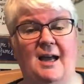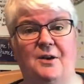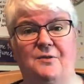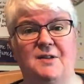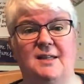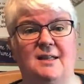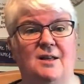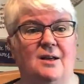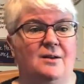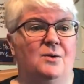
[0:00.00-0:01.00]
And obviously
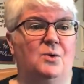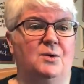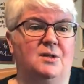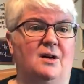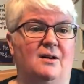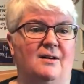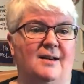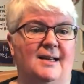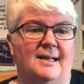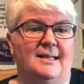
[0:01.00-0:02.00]
the Holst Garn
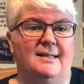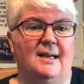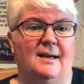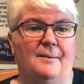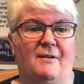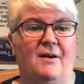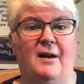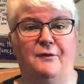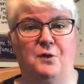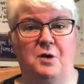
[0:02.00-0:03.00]
is a very
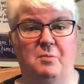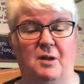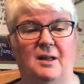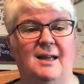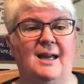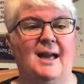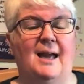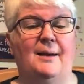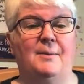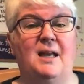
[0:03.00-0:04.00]
affordable,
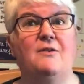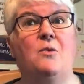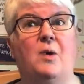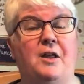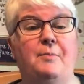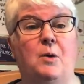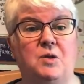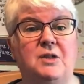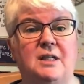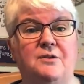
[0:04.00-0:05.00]
even with
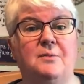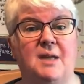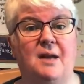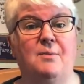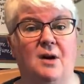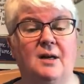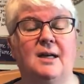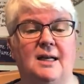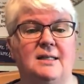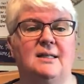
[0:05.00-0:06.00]
postage from Denmark,
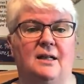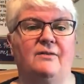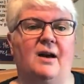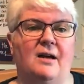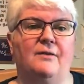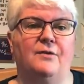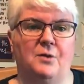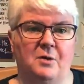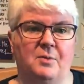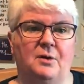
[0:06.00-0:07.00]
it's still a very
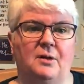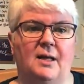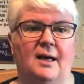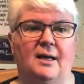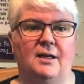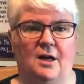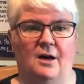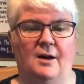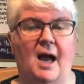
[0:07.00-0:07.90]
affordable yarn.